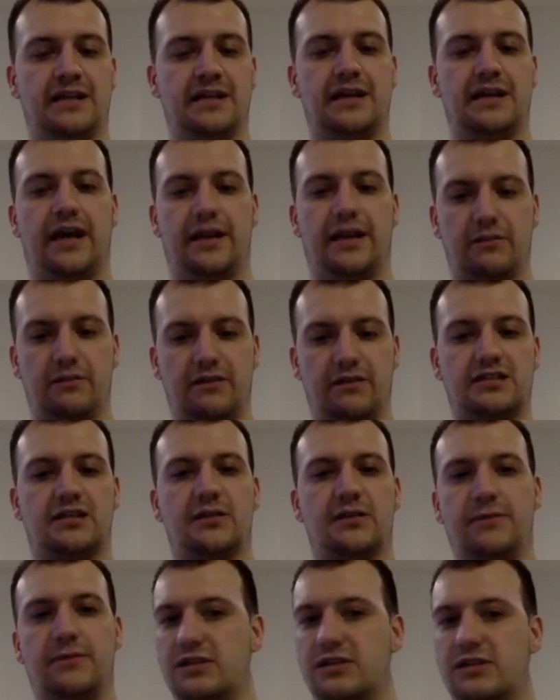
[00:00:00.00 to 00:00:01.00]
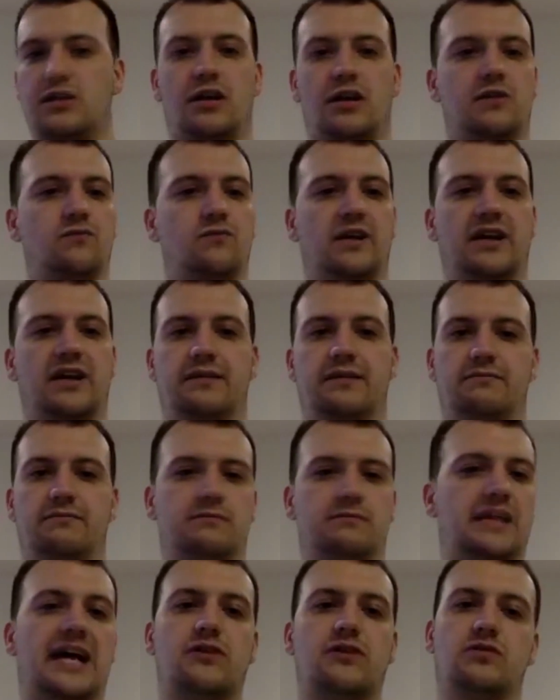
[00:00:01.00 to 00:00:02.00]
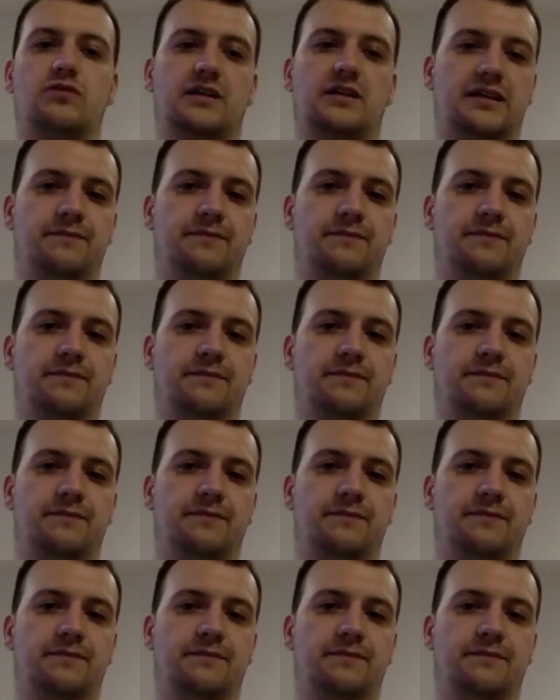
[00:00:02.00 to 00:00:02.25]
And there is going to be a churn rate, naturally.